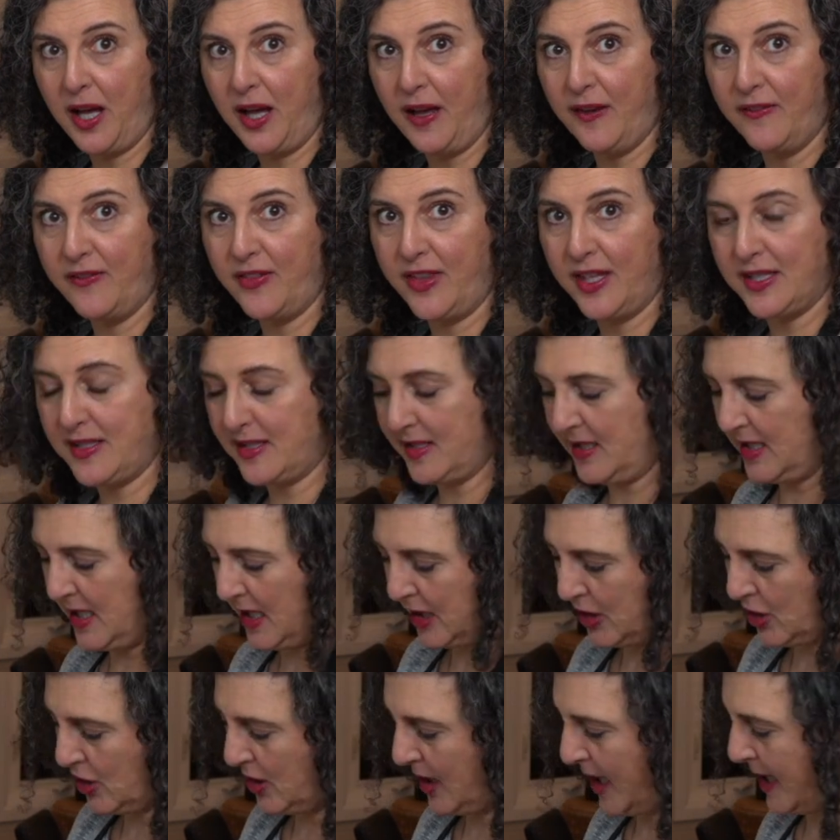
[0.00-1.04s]
of this
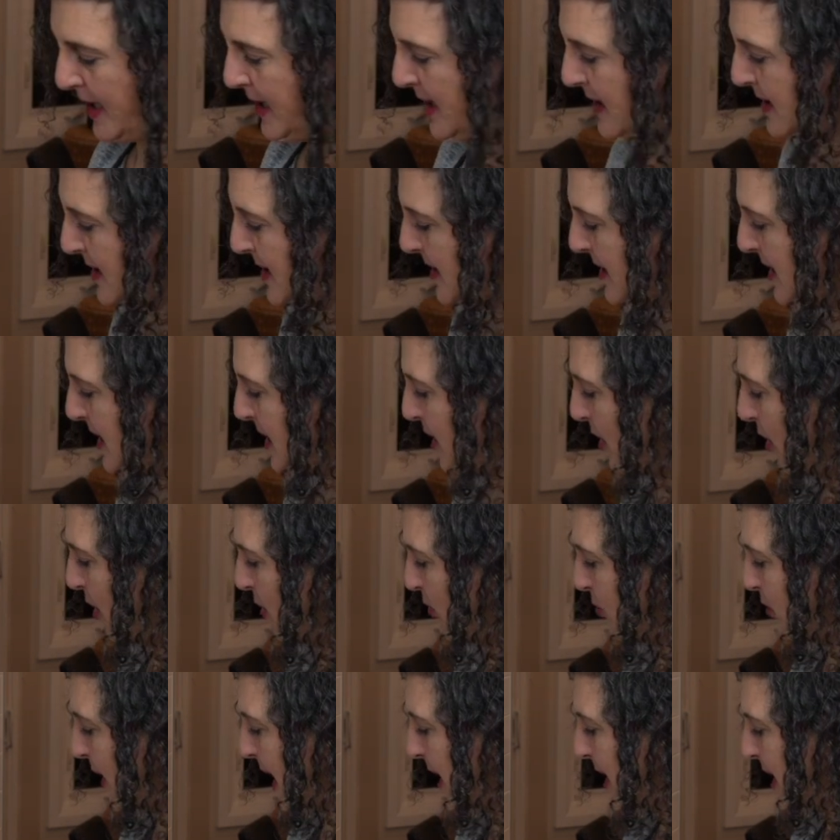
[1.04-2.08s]
dish. And I can see
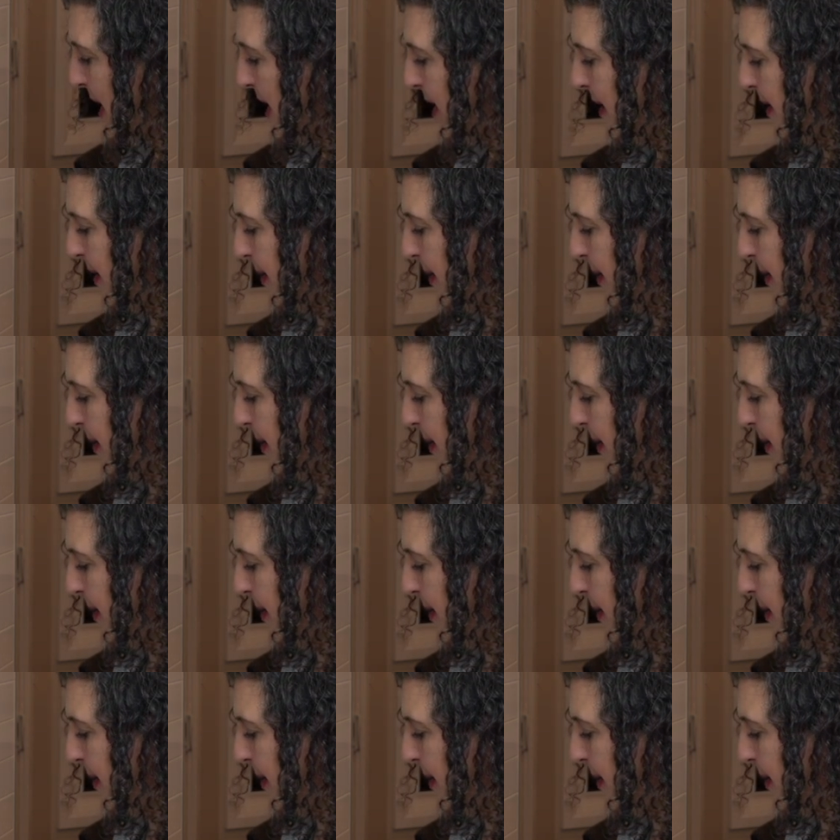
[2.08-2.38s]
already